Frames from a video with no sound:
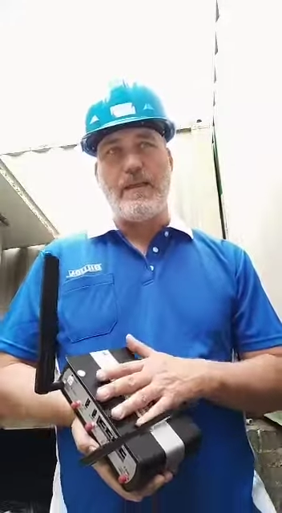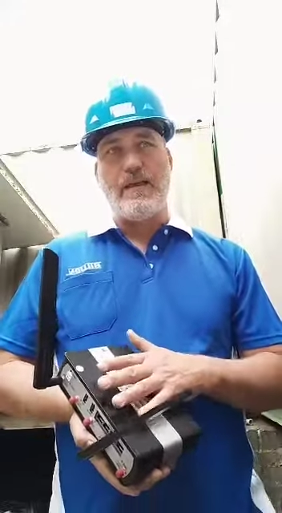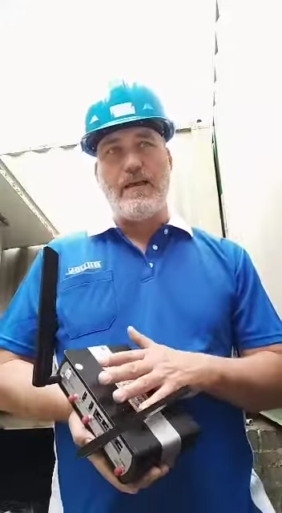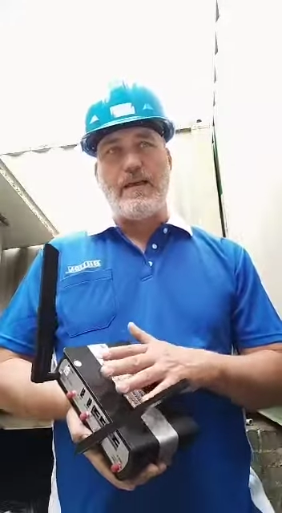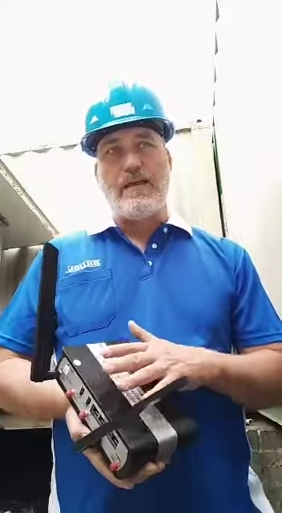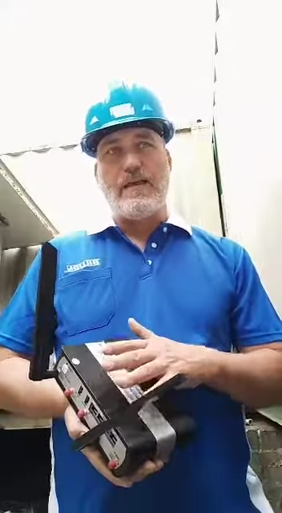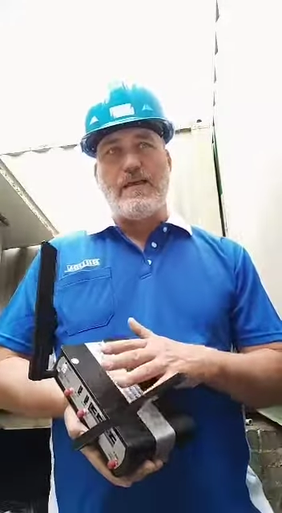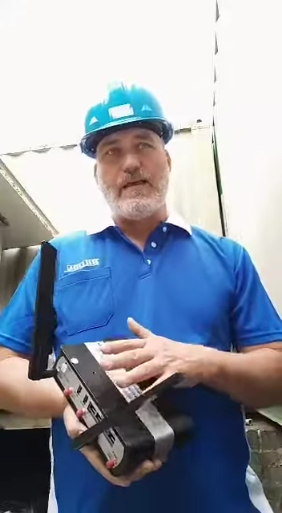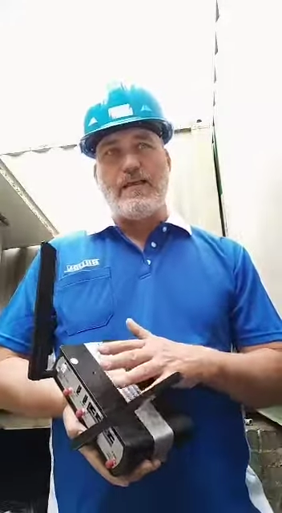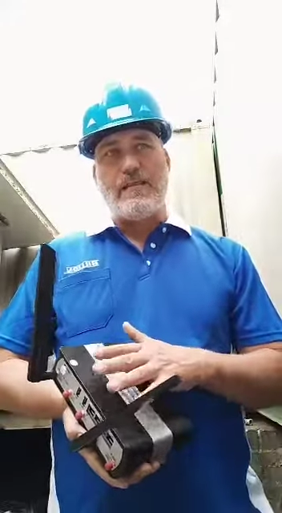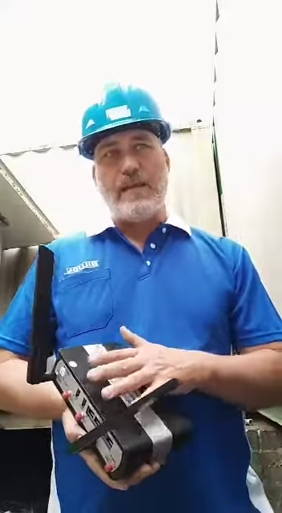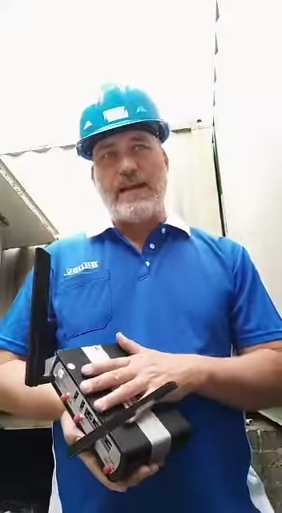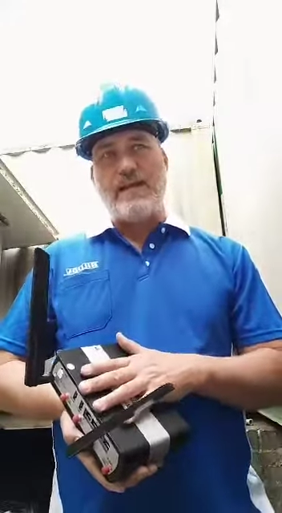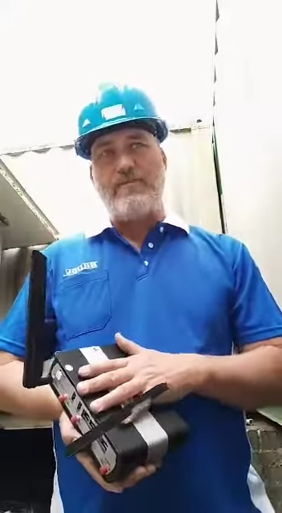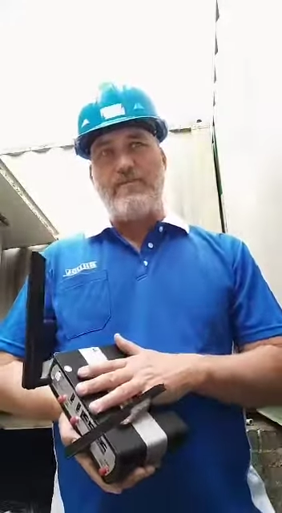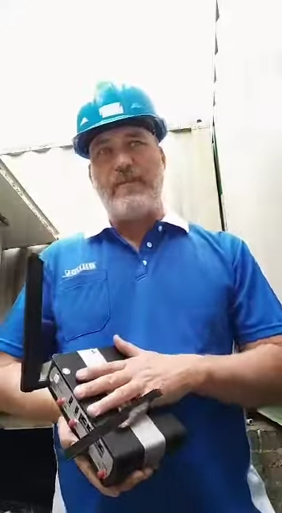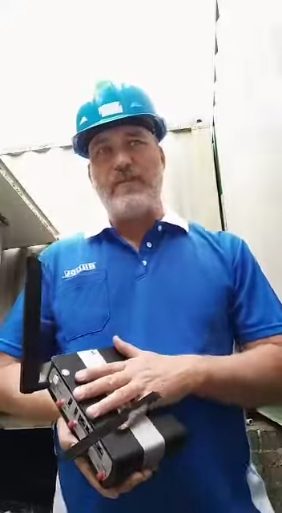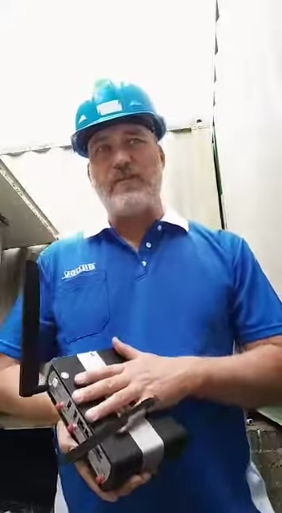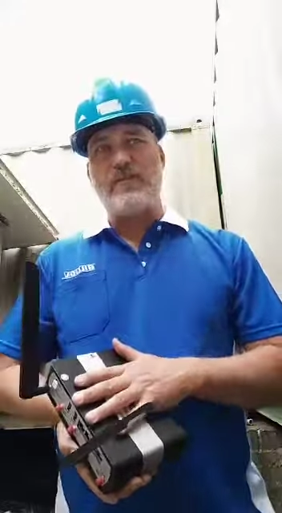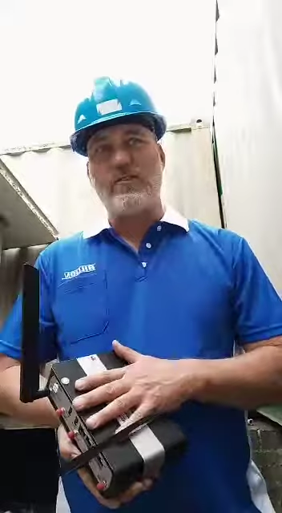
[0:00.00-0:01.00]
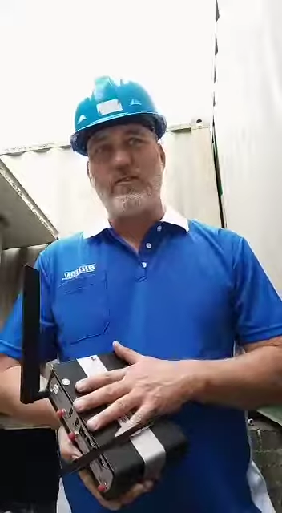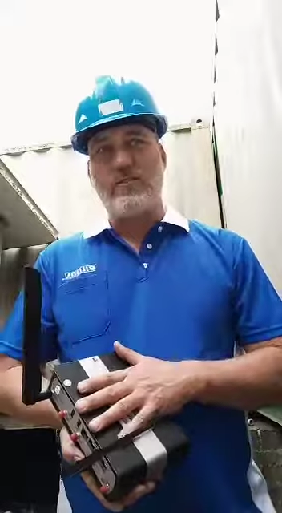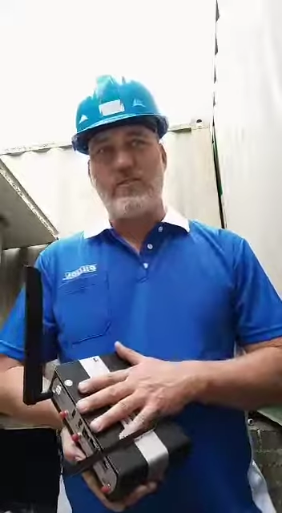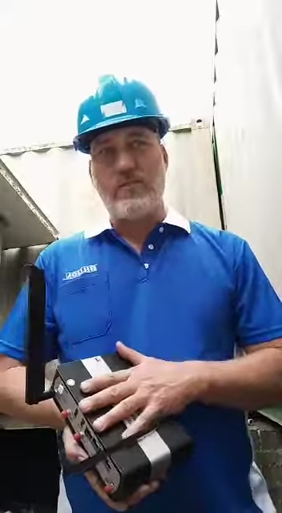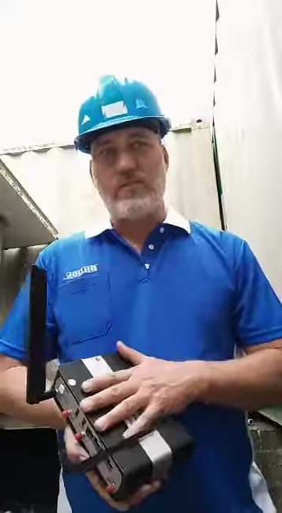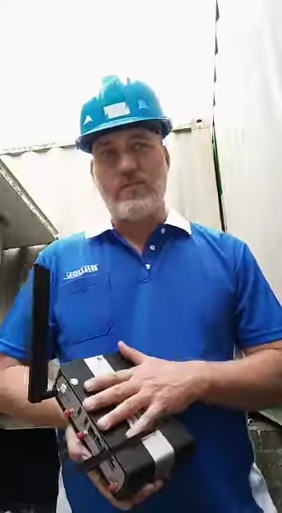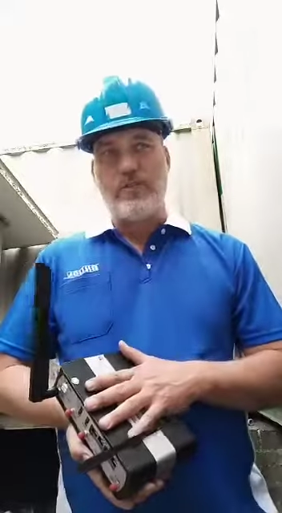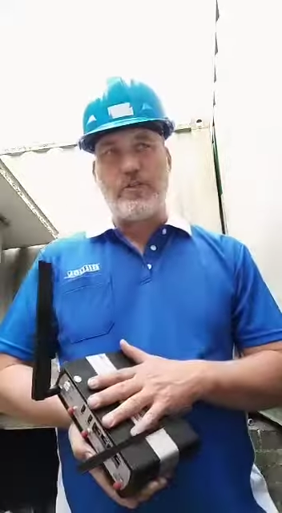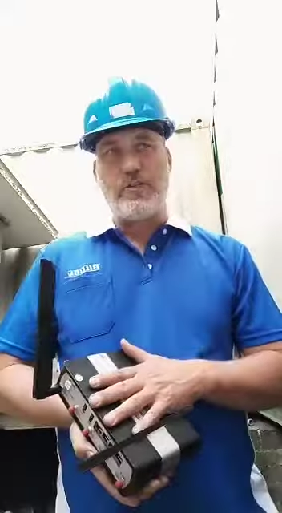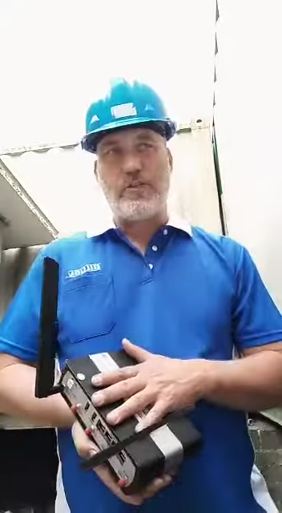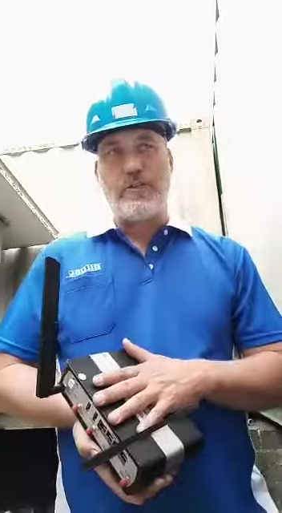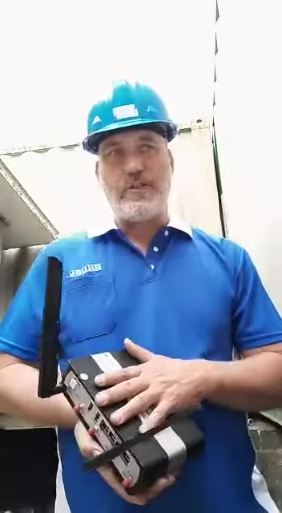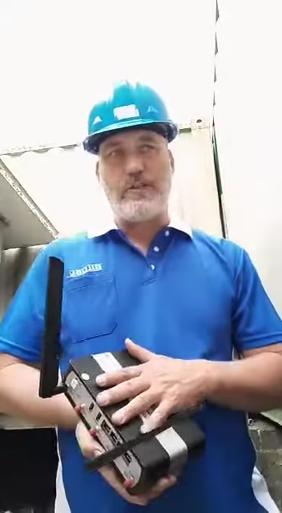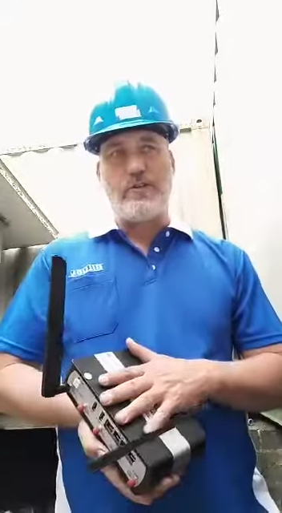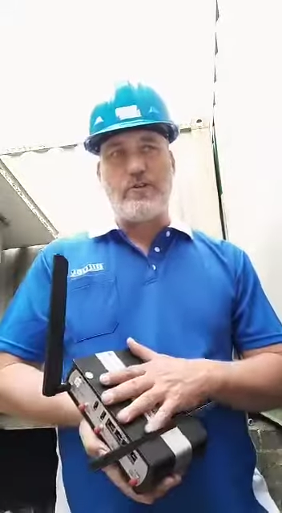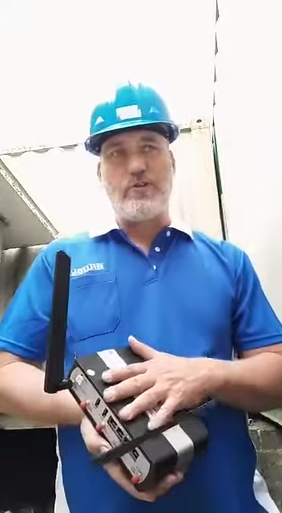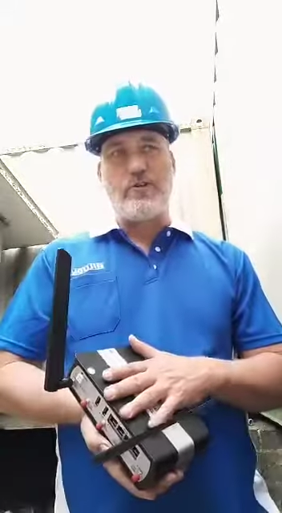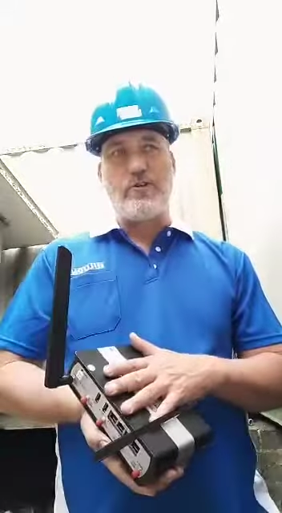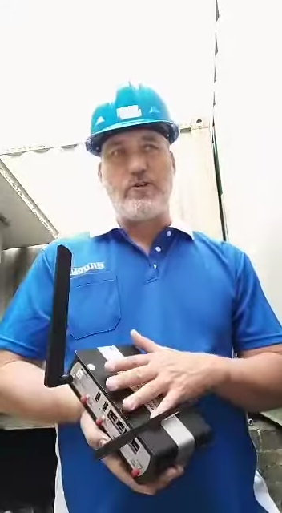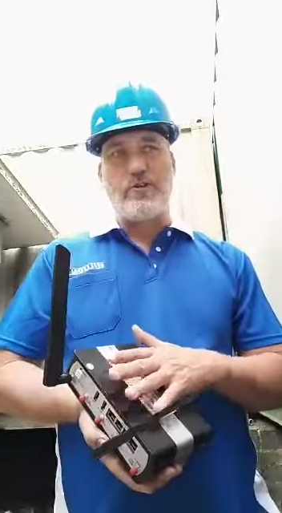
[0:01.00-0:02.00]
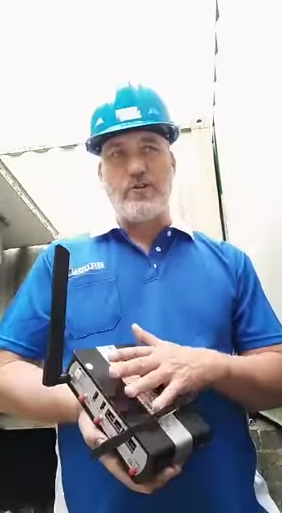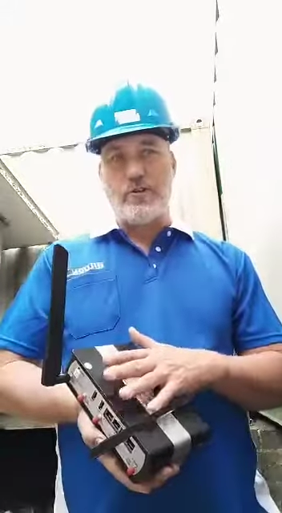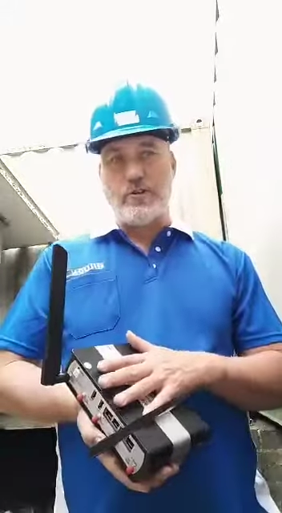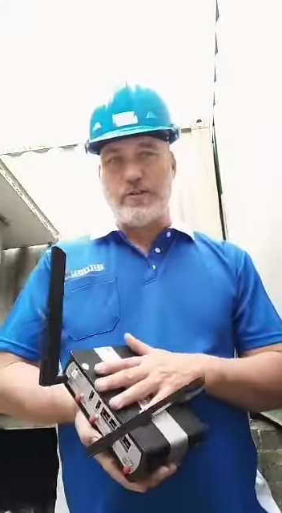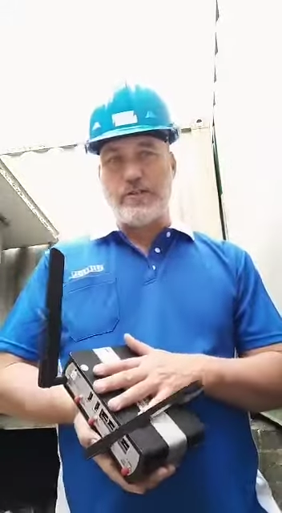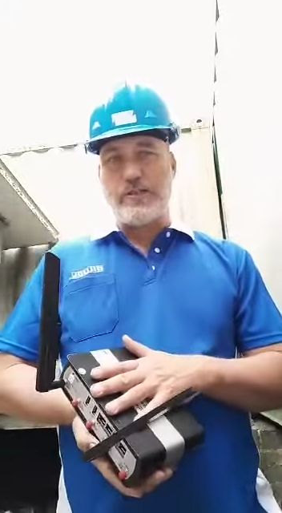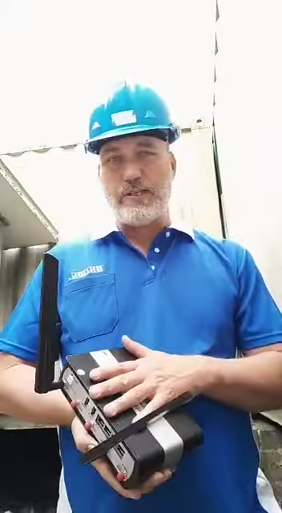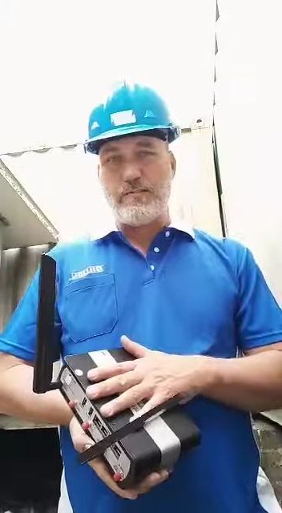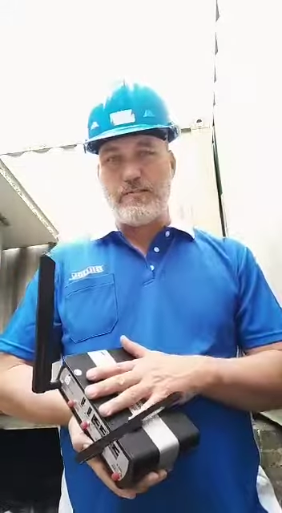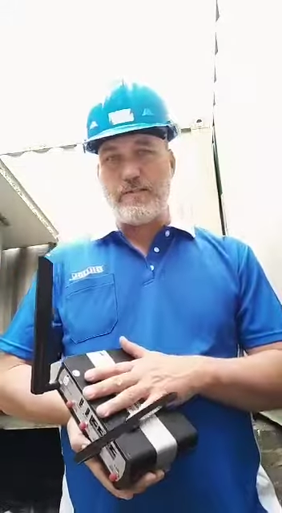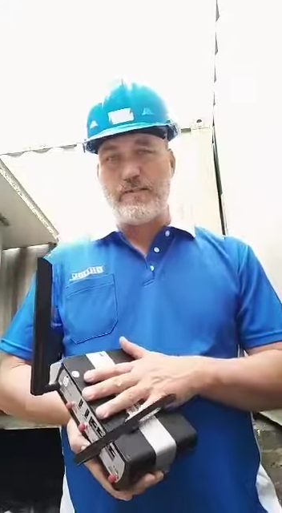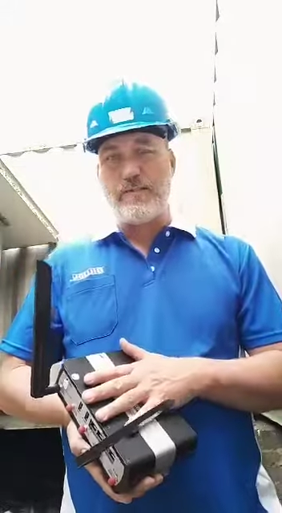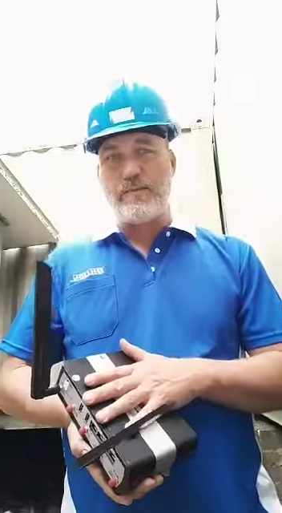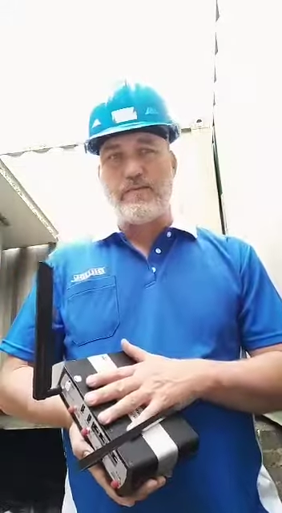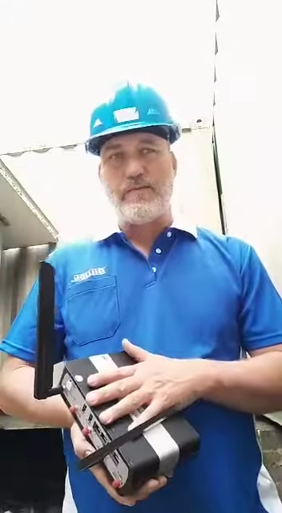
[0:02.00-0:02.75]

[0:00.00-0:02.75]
The main features of the router include dual SIMs